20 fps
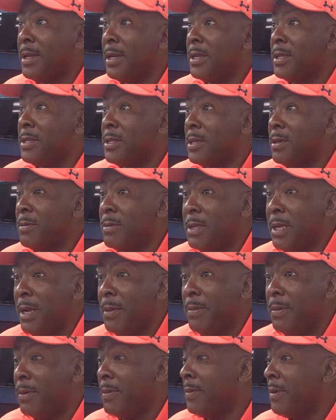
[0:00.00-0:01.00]
and some
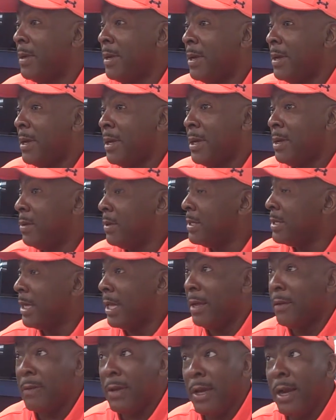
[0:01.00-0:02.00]
type of he's
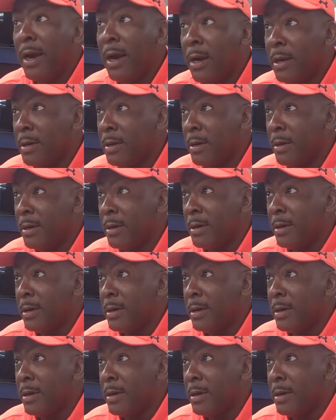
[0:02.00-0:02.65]
got to have character.